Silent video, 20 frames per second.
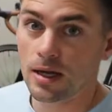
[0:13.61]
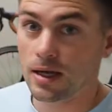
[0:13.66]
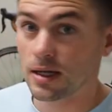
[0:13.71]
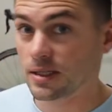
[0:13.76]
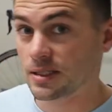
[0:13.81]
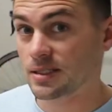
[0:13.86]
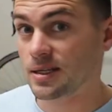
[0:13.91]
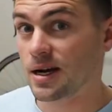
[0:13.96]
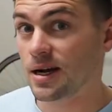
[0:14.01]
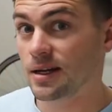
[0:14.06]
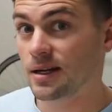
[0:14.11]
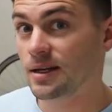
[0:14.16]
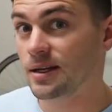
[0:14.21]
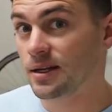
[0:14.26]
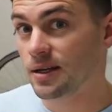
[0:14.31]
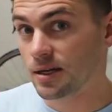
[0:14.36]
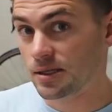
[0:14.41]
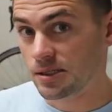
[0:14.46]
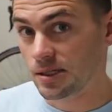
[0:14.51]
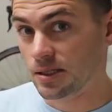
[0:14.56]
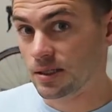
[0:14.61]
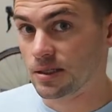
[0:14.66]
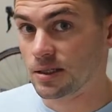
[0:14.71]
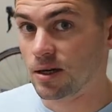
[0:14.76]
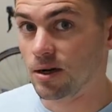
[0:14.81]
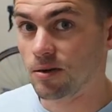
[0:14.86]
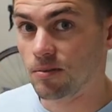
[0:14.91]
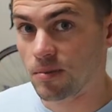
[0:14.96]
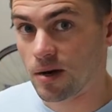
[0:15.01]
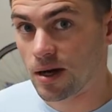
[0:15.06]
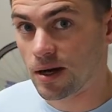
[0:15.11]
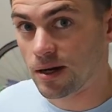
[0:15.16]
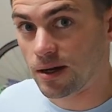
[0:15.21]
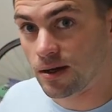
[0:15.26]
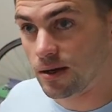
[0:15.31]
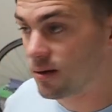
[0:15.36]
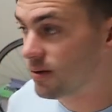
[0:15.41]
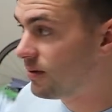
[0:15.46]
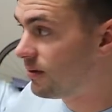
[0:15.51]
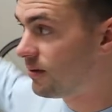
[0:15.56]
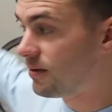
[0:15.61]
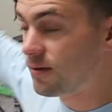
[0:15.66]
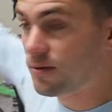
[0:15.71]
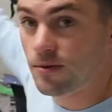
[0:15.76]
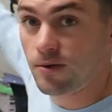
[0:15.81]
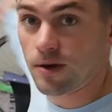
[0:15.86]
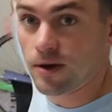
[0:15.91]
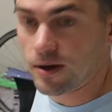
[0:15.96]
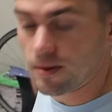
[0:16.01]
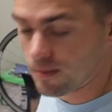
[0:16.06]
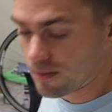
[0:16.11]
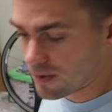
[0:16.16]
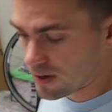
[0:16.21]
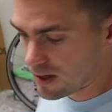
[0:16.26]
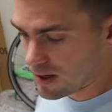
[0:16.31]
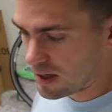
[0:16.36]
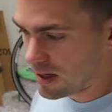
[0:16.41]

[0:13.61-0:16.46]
It's tiny, as you can tell by the frame,